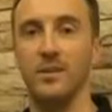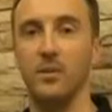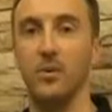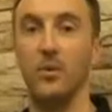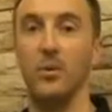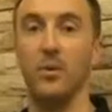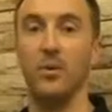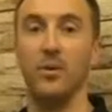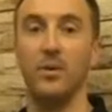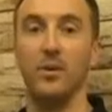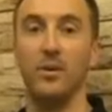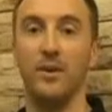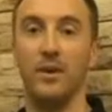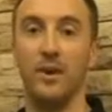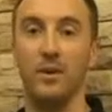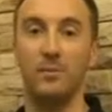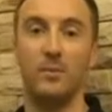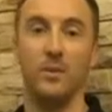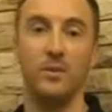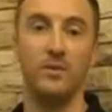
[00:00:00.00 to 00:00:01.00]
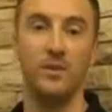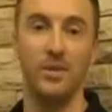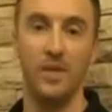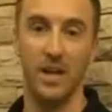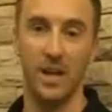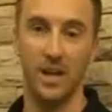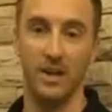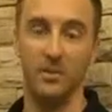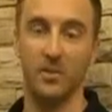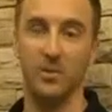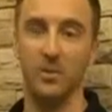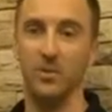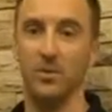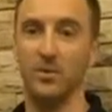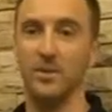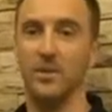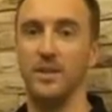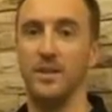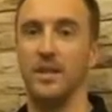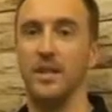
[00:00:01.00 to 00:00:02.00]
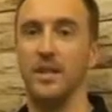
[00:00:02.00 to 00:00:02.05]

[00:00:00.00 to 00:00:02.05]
or approaching at all.